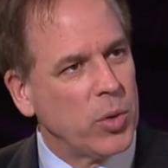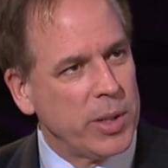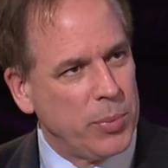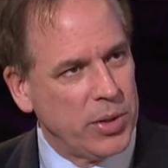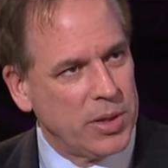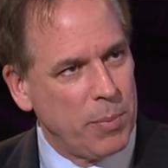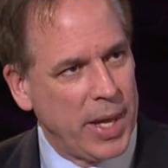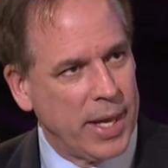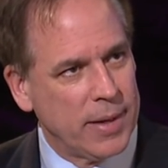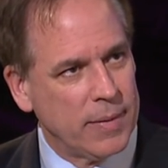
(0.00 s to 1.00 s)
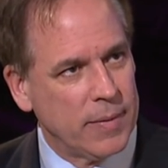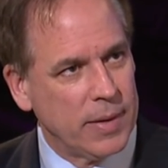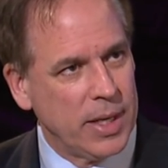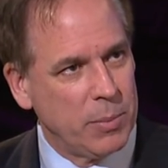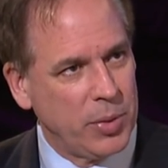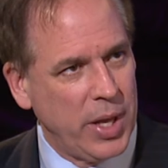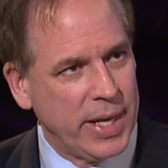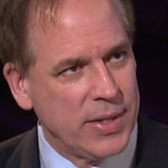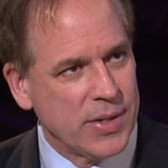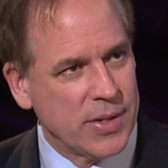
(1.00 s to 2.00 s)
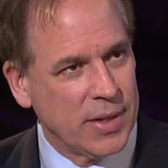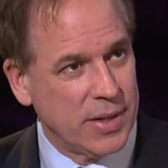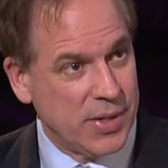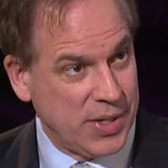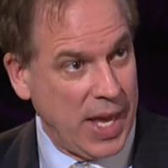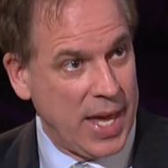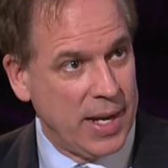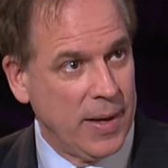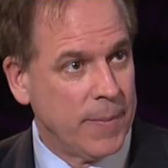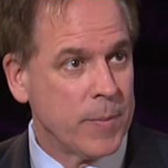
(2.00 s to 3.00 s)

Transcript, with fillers: when he put the ban in place said